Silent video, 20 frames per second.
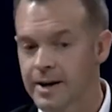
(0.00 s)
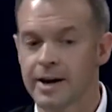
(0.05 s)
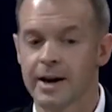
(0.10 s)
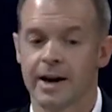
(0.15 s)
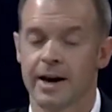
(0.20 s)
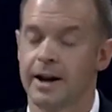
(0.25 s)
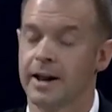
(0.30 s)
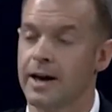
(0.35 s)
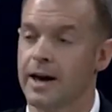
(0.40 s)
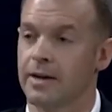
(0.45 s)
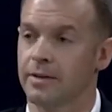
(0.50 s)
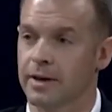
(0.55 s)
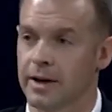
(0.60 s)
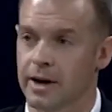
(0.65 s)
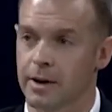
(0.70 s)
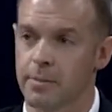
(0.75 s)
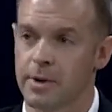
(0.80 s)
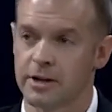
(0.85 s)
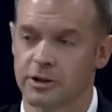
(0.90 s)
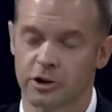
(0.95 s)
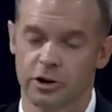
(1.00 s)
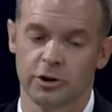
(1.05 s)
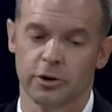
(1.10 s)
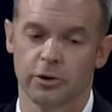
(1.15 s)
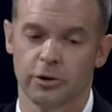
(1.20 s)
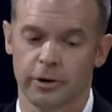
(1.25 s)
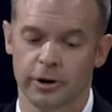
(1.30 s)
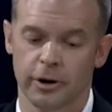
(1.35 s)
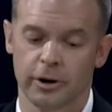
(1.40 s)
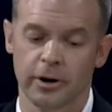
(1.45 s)
And like I mentioned
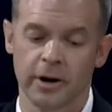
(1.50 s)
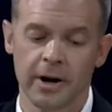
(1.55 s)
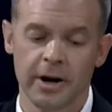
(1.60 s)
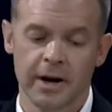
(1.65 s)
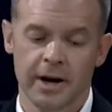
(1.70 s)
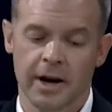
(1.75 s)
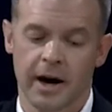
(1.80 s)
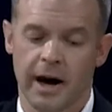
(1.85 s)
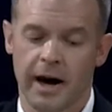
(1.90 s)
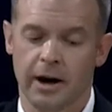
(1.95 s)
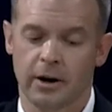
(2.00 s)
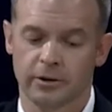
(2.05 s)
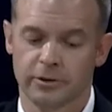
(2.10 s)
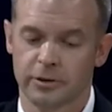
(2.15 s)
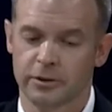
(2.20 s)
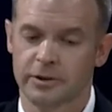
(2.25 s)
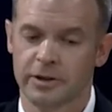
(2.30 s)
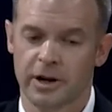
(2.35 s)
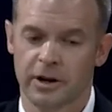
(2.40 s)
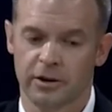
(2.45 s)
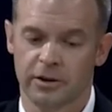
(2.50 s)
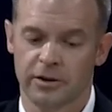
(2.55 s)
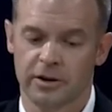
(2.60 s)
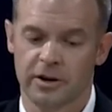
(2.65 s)
earlier, I also tell